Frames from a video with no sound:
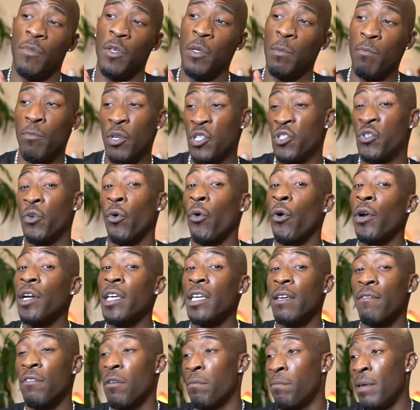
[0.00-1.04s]
majority
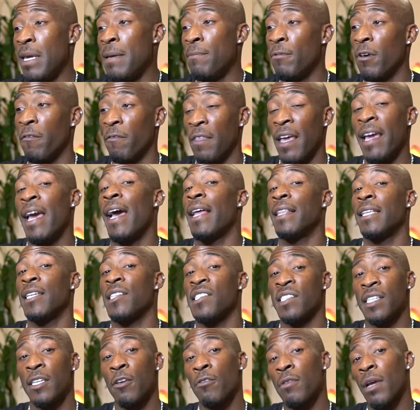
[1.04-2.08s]
of the people, if they had this
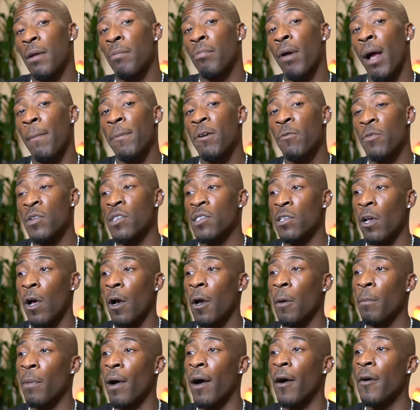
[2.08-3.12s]
skill, they probably would talk
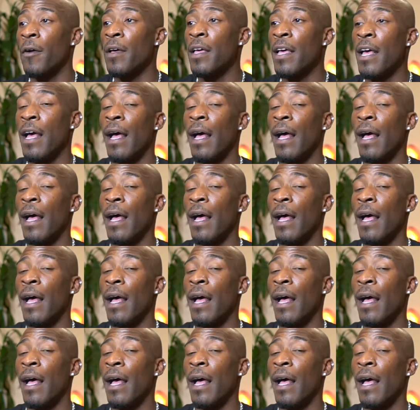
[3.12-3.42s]
about.